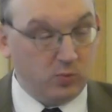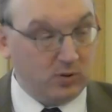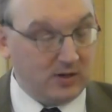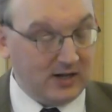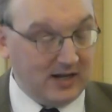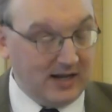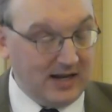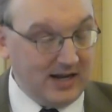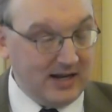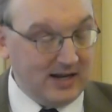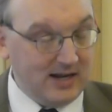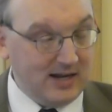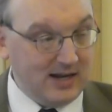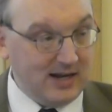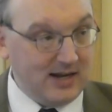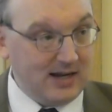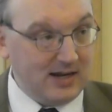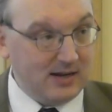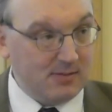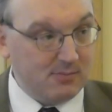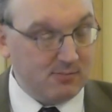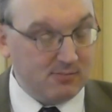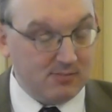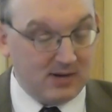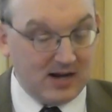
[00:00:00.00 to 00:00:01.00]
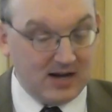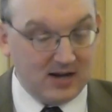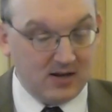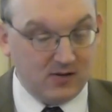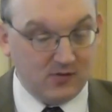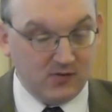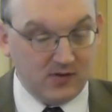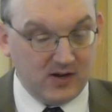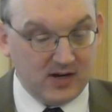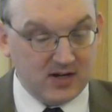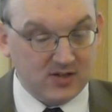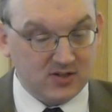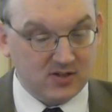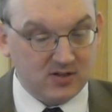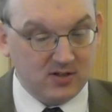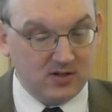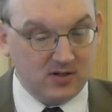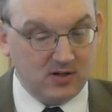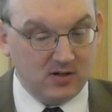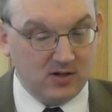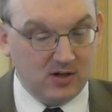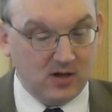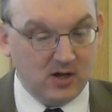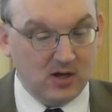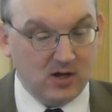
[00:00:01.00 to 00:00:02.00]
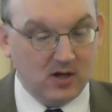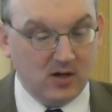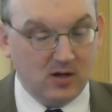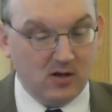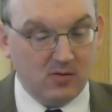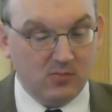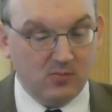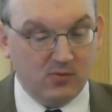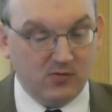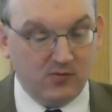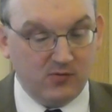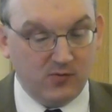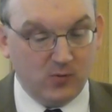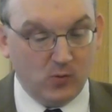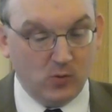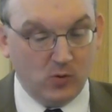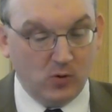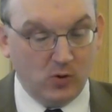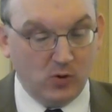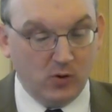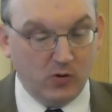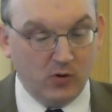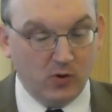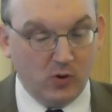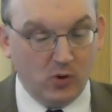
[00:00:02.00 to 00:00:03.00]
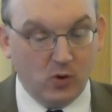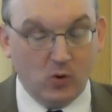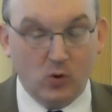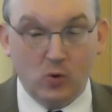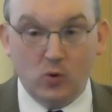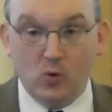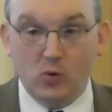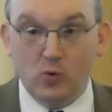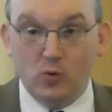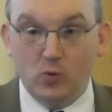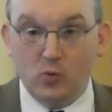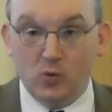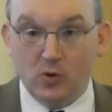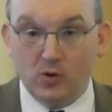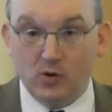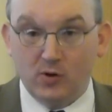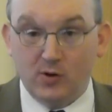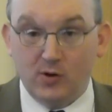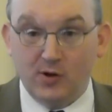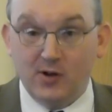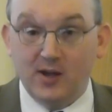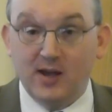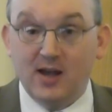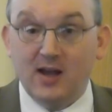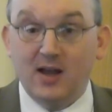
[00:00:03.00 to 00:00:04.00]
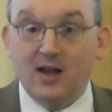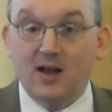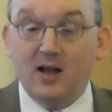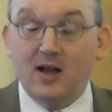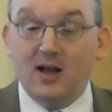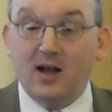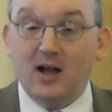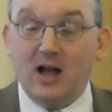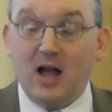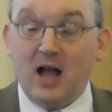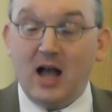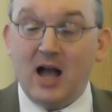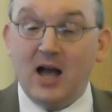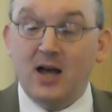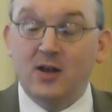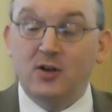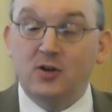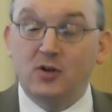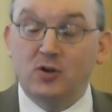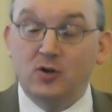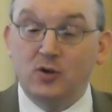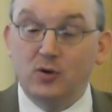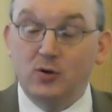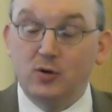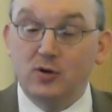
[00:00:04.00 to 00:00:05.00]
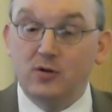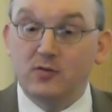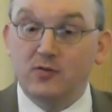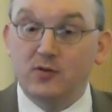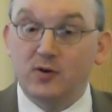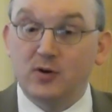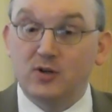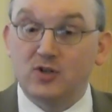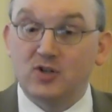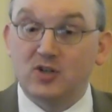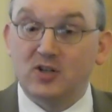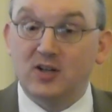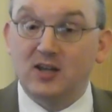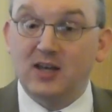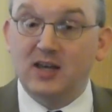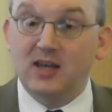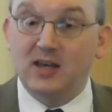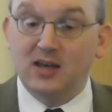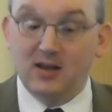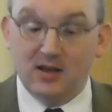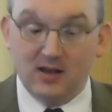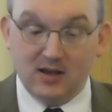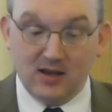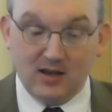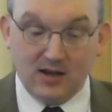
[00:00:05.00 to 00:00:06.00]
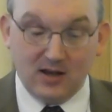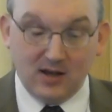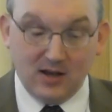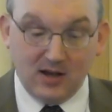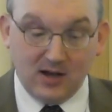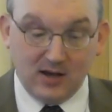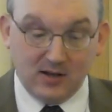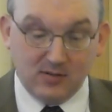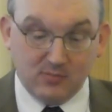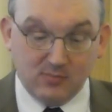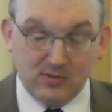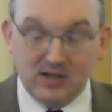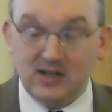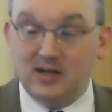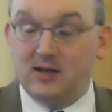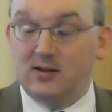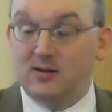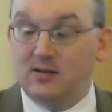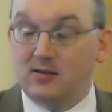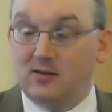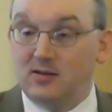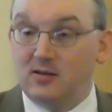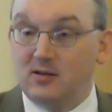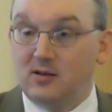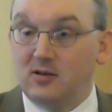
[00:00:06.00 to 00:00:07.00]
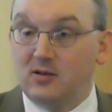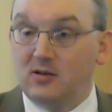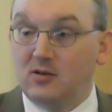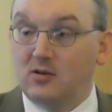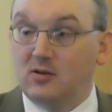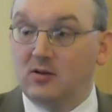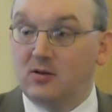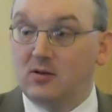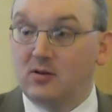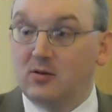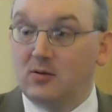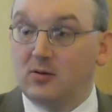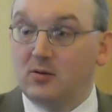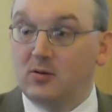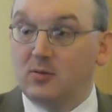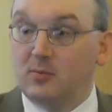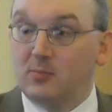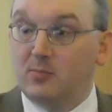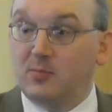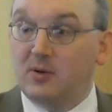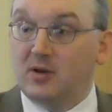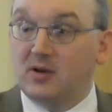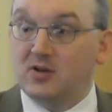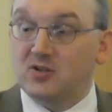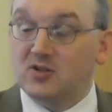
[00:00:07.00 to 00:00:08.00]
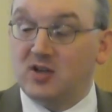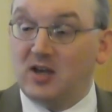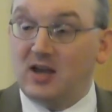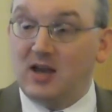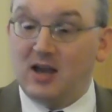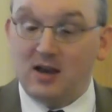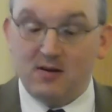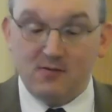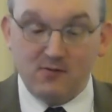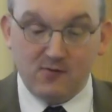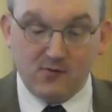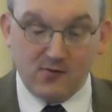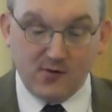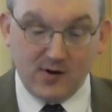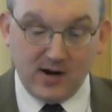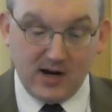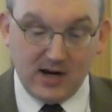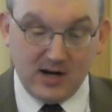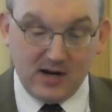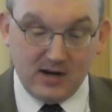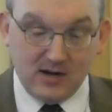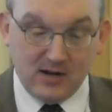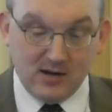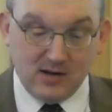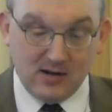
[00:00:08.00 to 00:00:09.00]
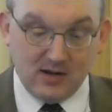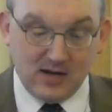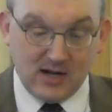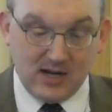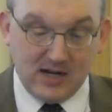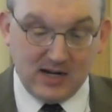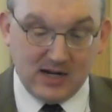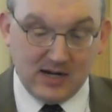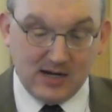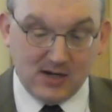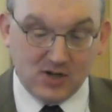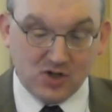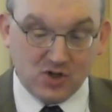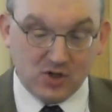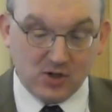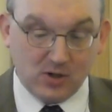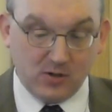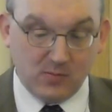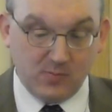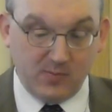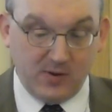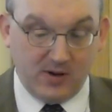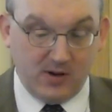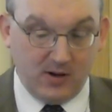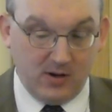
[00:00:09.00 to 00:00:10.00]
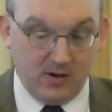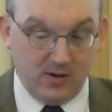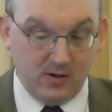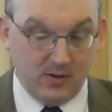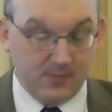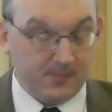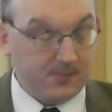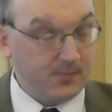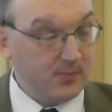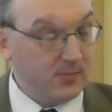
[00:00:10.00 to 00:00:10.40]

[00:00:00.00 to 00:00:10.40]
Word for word: plainly manifested before the whole world and universally admitted. Because every knee shall bow